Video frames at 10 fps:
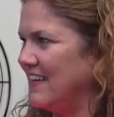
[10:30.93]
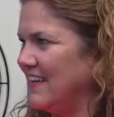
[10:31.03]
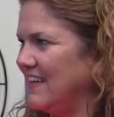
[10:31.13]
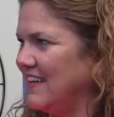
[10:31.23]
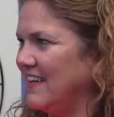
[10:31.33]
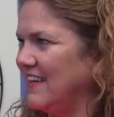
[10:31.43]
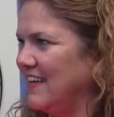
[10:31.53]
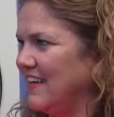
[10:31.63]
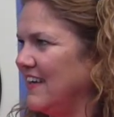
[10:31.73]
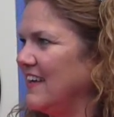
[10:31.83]

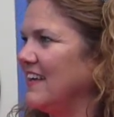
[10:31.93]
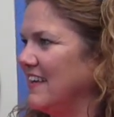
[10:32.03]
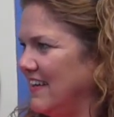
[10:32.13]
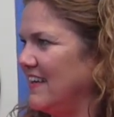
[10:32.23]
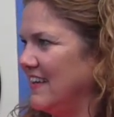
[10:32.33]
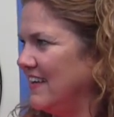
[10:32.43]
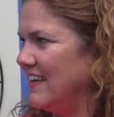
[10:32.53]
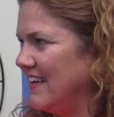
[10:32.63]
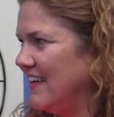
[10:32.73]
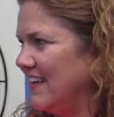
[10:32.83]

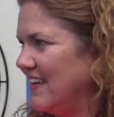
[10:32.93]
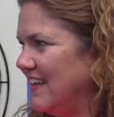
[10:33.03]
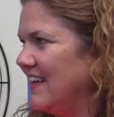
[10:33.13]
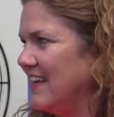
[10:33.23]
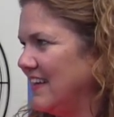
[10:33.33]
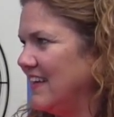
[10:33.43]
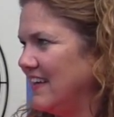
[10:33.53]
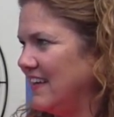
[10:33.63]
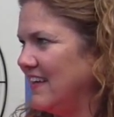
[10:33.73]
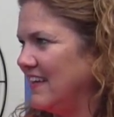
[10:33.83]

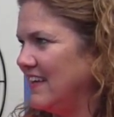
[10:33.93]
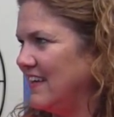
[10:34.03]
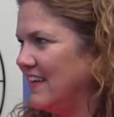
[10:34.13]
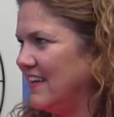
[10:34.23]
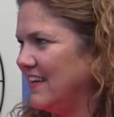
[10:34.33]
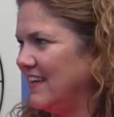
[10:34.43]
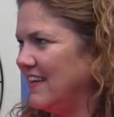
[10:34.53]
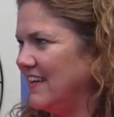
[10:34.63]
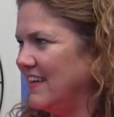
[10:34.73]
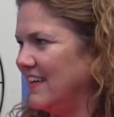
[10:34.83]
This person isn't speaking.